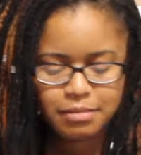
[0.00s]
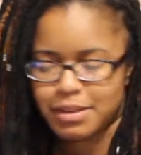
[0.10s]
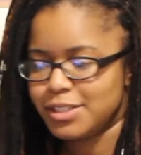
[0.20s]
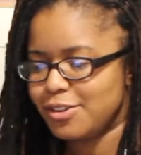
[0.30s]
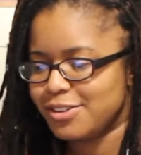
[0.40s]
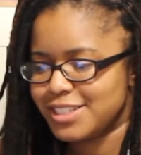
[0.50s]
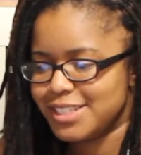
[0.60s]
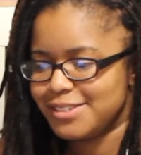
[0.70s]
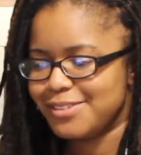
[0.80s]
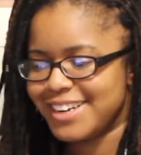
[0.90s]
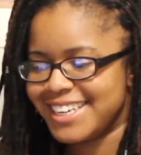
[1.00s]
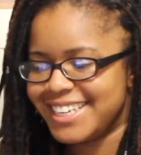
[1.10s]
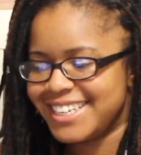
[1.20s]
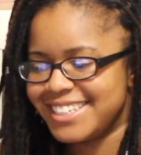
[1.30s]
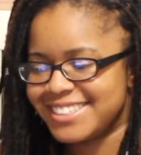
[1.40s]
My dog's sitting right
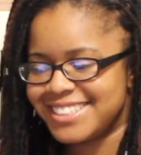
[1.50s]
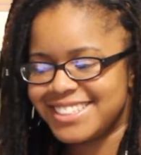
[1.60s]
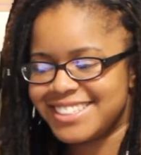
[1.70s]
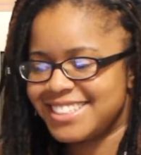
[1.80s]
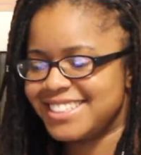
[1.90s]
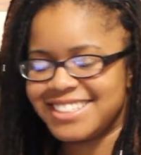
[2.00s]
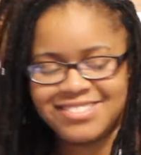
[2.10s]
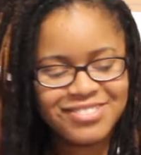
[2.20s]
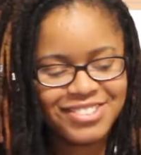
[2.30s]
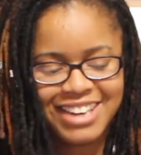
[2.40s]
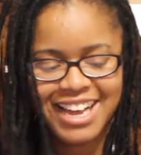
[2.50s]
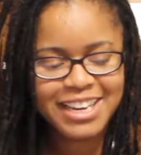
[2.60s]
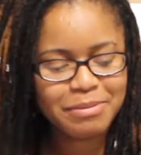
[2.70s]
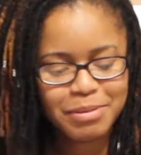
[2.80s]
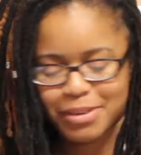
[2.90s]
here. She just will not
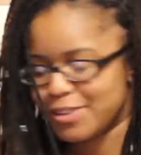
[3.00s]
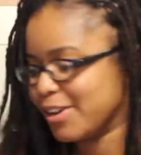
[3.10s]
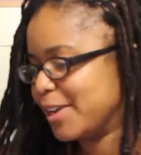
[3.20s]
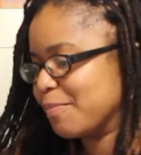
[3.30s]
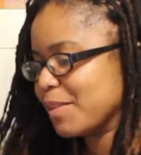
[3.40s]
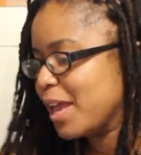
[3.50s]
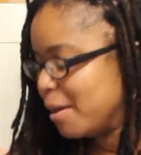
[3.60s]
let me be great.